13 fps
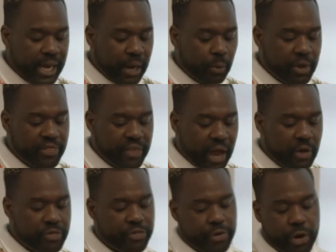
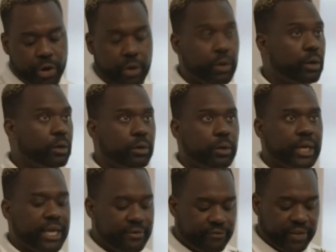without thorough,
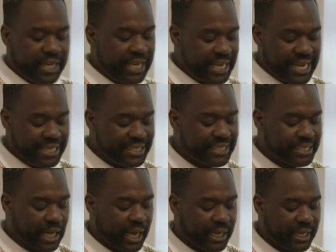if any,
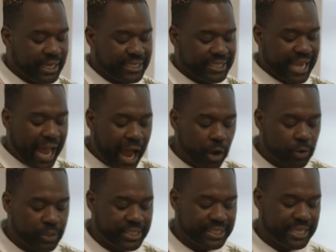insight into
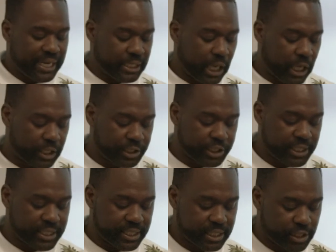how these
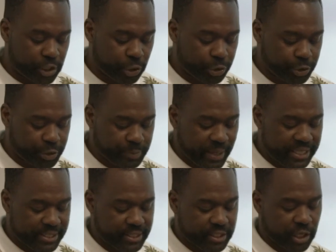technologies and social
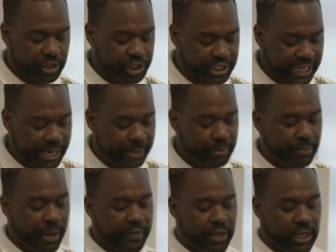spaces are
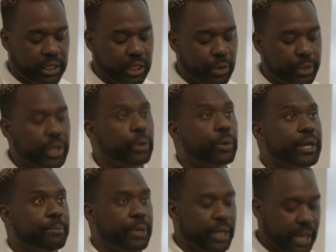shaped by colonial
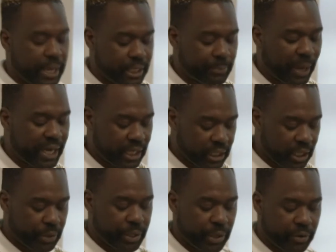and
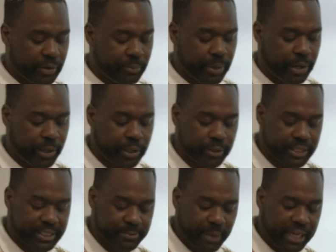empirical
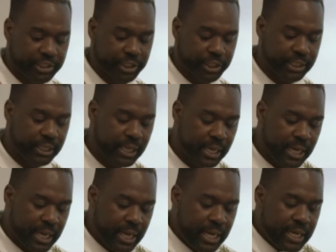expansion.
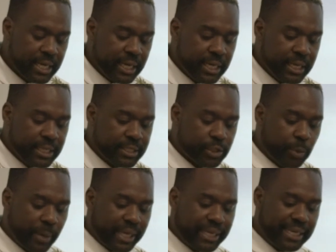So
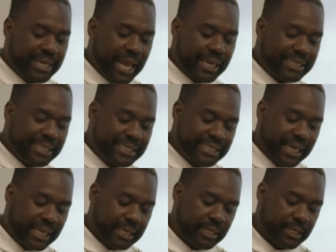by connecting
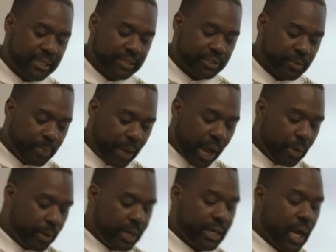data to
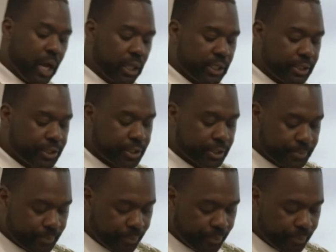power and knowledge,